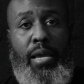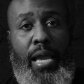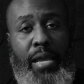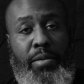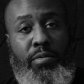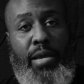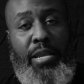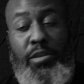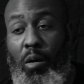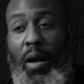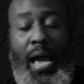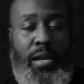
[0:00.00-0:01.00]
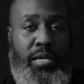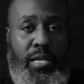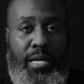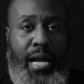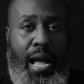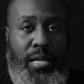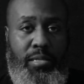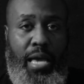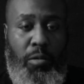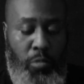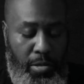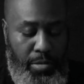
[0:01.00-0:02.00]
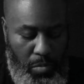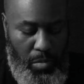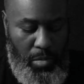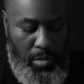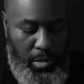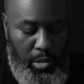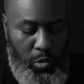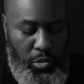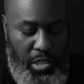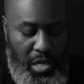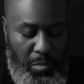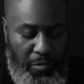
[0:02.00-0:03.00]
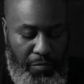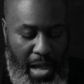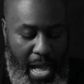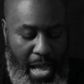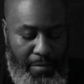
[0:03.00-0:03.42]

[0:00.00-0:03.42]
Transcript: and know how to get in contact with them. Solution number 5,